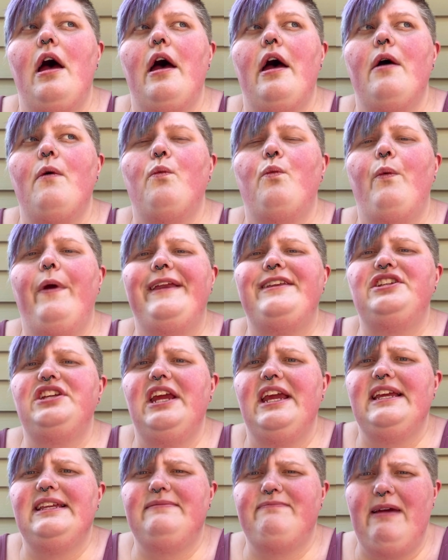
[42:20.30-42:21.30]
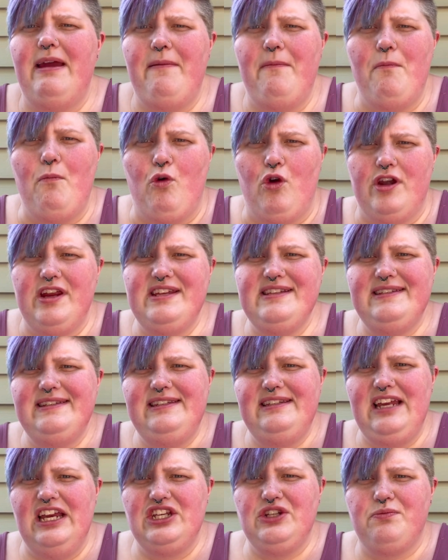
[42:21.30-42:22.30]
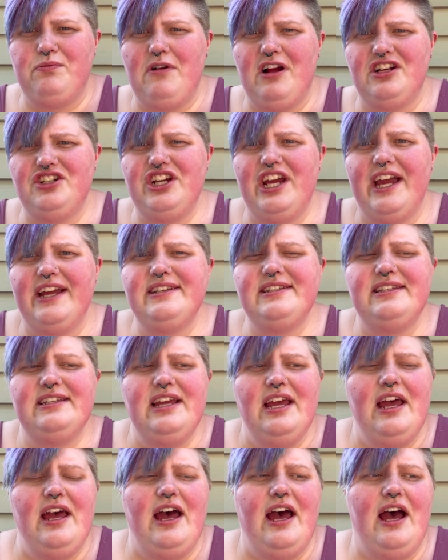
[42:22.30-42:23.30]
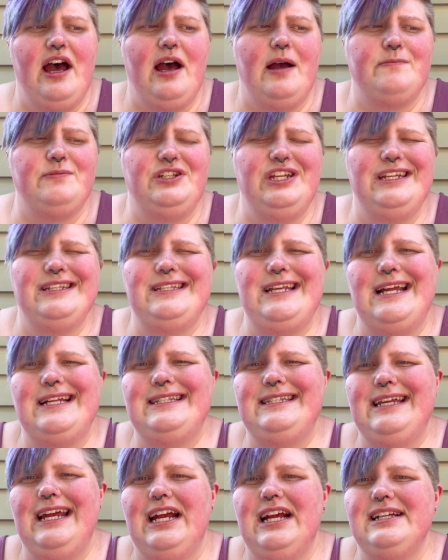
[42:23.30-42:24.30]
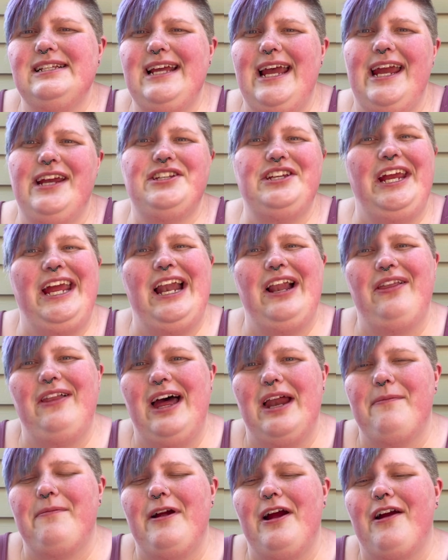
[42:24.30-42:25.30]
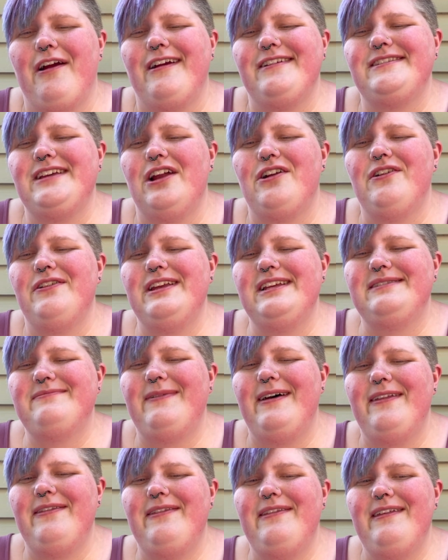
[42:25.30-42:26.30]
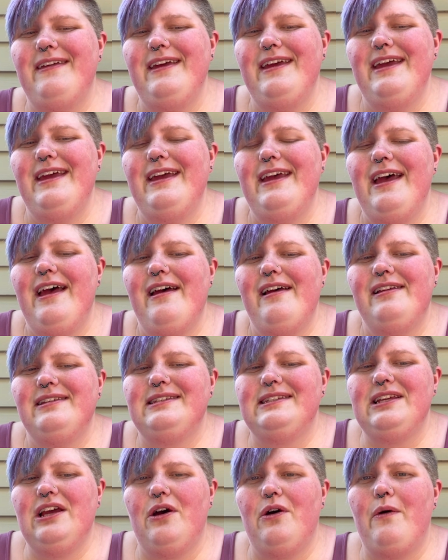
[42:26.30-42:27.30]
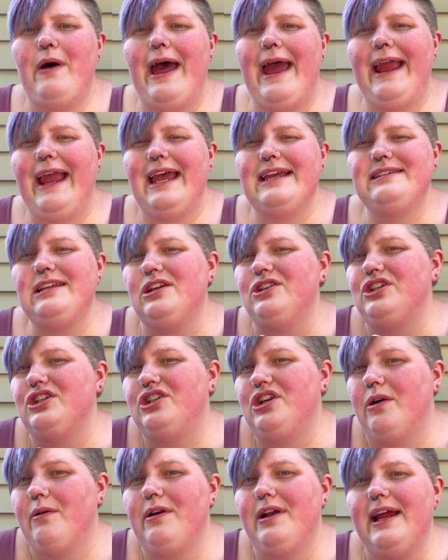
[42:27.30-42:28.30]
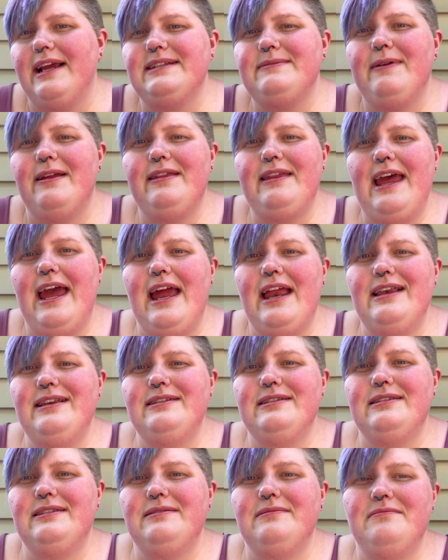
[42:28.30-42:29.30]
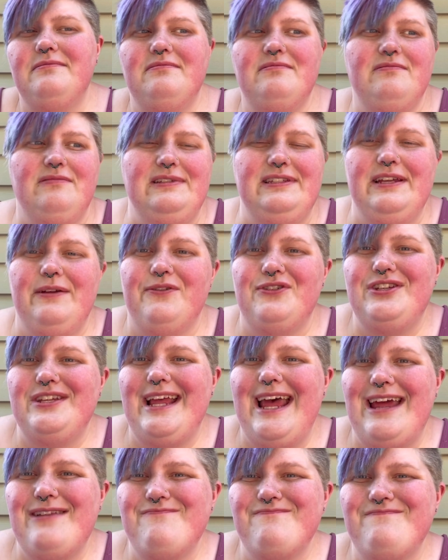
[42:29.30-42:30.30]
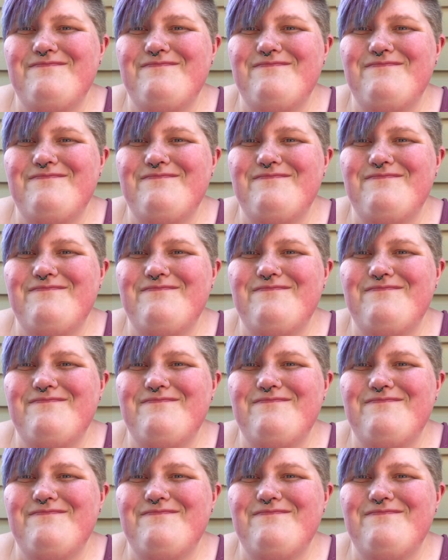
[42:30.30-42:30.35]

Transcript: which is my morning stitch project. She is downstairs. I actually got a lot of progress on her this month, so I guess I'll just show her next month and we'll see where she's at.